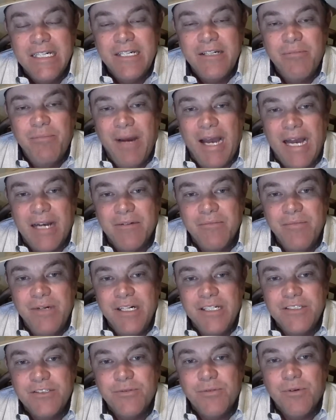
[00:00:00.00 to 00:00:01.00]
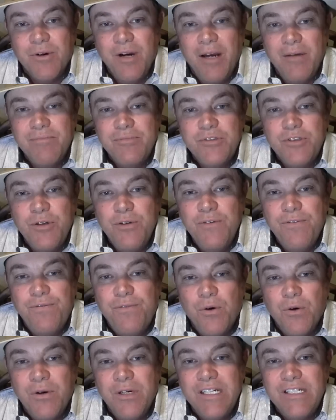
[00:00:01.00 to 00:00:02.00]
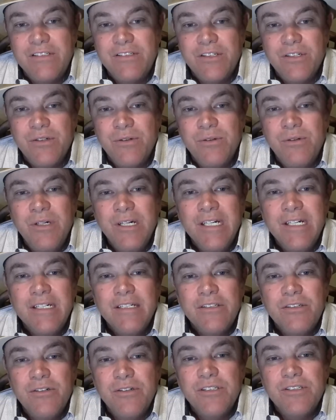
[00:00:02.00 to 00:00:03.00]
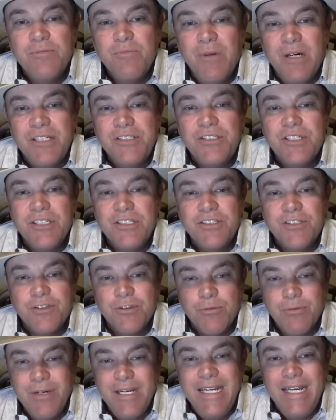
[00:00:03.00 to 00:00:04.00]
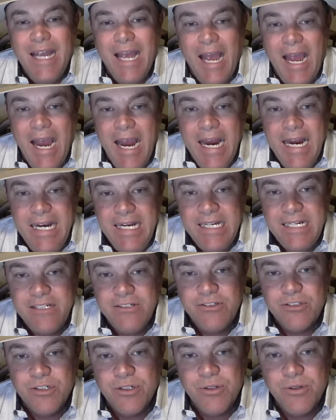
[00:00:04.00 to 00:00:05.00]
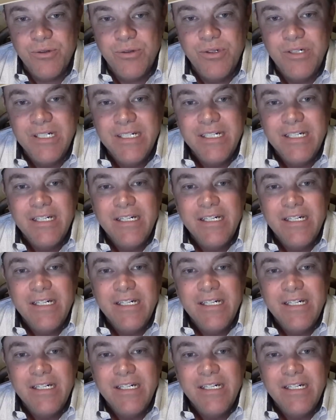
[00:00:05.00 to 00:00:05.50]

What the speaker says: Your back months were up 242 to as much as 382,